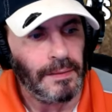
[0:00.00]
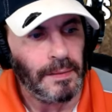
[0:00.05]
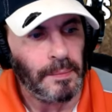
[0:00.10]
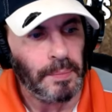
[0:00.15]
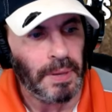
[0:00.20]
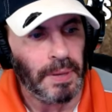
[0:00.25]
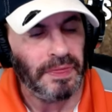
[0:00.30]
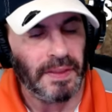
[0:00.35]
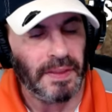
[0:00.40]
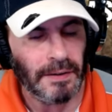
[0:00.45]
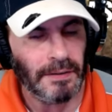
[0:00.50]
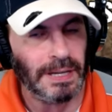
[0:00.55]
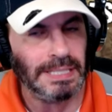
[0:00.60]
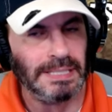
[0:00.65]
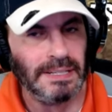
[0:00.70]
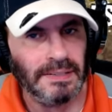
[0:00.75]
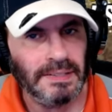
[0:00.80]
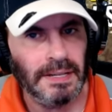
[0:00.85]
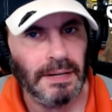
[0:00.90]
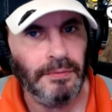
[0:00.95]
But there is
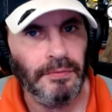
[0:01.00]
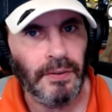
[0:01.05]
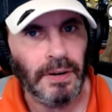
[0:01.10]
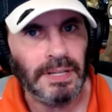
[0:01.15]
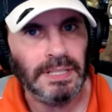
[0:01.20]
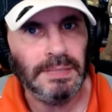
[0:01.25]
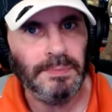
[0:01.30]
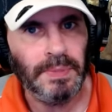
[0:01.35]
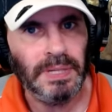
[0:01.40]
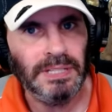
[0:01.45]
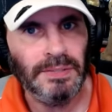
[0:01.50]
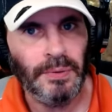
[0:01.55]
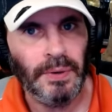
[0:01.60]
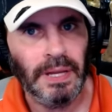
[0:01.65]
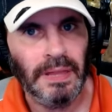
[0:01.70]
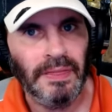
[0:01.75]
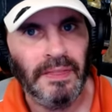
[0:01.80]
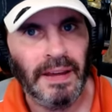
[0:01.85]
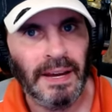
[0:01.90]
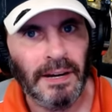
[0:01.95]
a difference
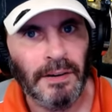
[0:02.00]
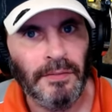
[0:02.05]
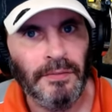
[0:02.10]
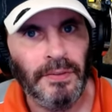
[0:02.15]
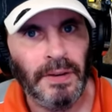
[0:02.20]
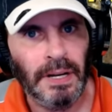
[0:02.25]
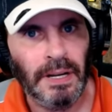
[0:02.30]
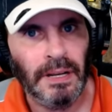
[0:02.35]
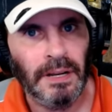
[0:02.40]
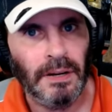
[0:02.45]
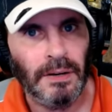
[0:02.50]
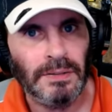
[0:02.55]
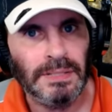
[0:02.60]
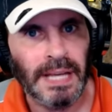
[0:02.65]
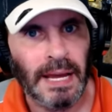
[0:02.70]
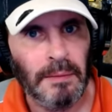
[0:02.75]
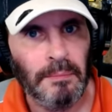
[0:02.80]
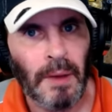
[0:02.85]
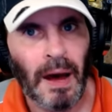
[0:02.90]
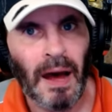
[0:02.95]
between their videos
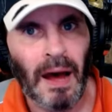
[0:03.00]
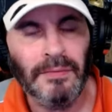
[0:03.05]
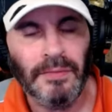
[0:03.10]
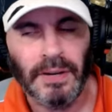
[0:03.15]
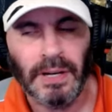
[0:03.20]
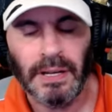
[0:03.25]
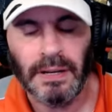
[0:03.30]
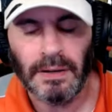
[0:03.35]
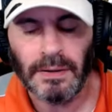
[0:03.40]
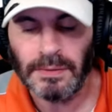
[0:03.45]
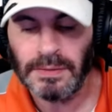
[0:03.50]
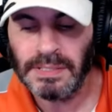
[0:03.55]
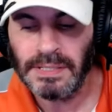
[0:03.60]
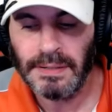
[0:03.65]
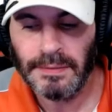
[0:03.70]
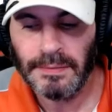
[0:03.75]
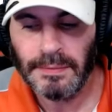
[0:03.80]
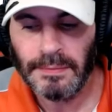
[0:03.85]
and my videos.